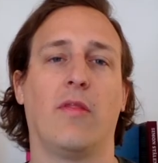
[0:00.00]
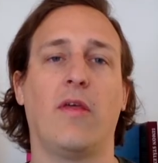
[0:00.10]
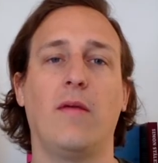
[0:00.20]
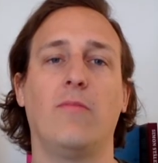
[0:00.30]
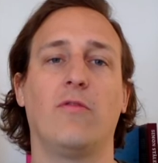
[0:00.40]

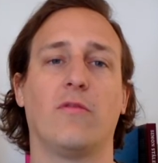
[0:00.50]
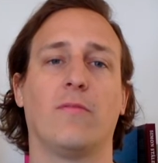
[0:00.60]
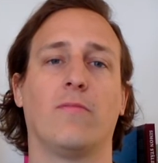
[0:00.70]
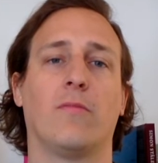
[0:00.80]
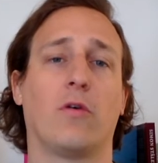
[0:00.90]
Themes
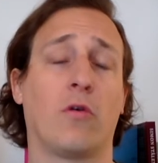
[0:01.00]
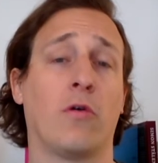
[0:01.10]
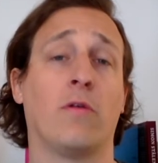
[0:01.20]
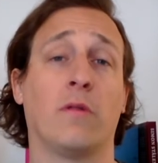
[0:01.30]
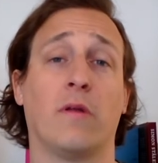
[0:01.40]

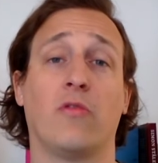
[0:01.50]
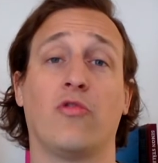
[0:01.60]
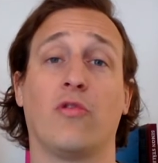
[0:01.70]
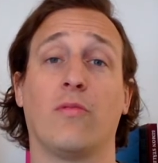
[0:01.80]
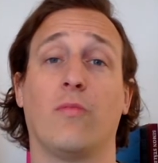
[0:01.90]
occur in
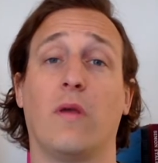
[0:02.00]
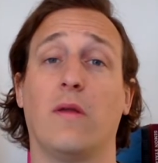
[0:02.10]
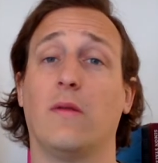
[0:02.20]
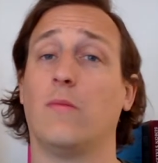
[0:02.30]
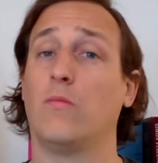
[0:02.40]
literature
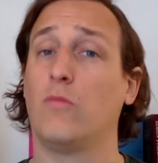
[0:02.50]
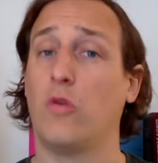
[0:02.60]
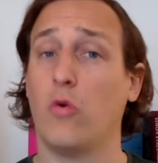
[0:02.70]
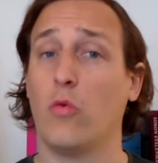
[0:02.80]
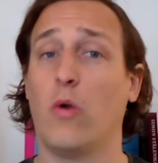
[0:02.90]
in
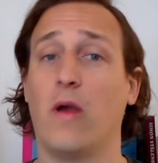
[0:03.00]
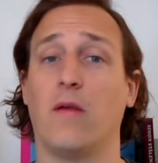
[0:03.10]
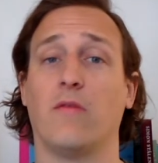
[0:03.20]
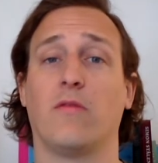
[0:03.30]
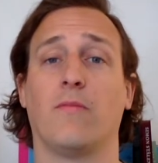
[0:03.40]
two
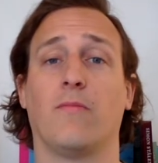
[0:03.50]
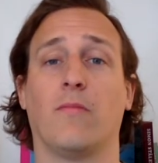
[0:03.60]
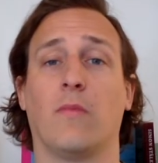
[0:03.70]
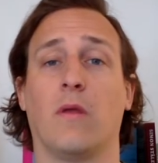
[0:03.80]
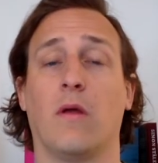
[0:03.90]
ways:
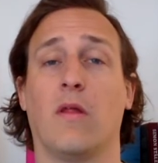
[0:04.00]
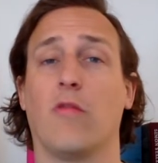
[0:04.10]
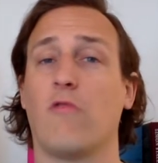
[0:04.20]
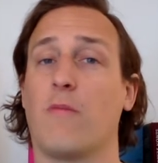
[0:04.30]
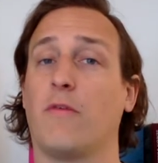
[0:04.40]

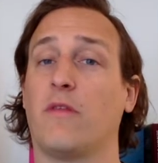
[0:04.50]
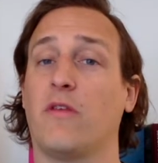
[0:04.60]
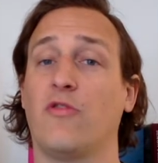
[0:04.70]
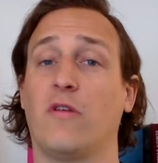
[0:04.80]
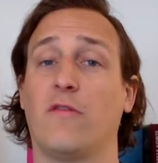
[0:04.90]
the
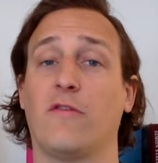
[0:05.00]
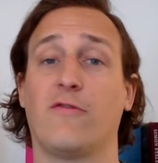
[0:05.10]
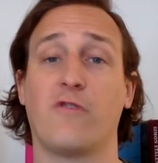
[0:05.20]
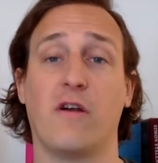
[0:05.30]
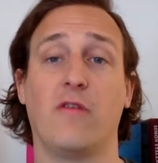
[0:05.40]
repetition of a
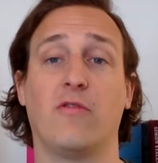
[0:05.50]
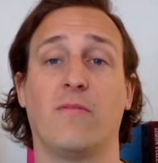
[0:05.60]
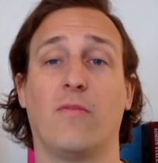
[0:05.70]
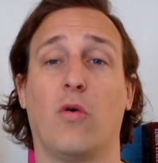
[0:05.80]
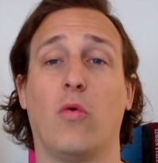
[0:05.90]
phrase
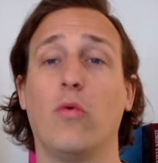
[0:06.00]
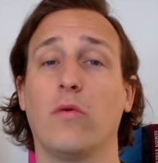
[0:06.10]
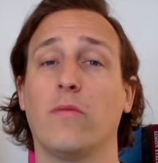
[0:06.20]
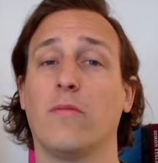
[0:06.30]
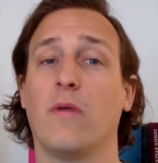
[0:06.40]

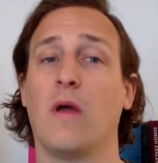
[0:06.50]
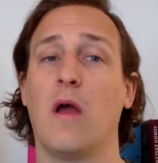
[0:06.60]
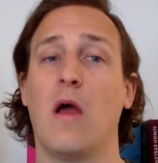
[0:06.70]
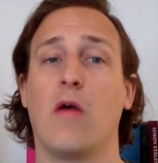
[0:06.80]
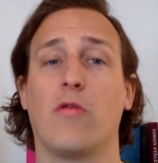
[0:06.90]
or
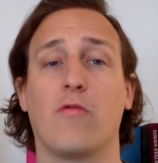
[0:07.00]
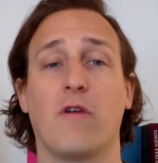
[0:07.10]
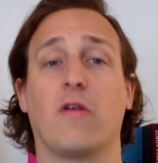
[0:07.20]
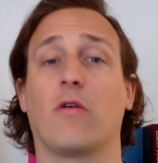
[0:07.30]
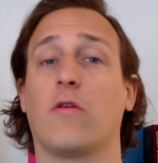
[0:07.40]
the
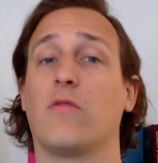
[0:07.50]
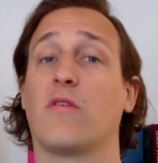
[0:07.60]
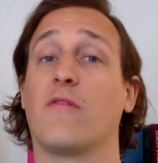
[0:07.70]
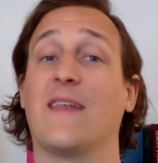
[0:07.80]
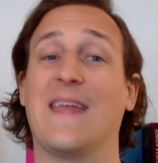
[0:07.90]
reoccurrence
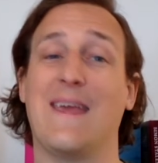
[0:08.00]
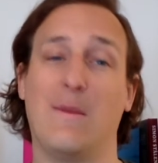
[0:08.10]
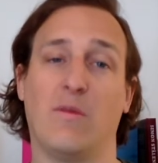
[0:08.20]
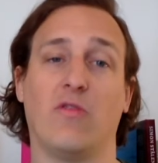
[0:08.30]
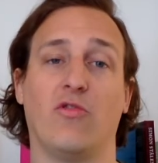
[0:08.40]
of an
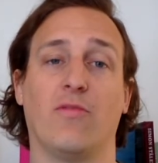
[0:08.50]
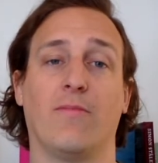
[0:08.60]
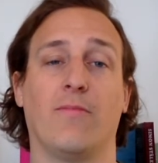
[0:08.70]
image.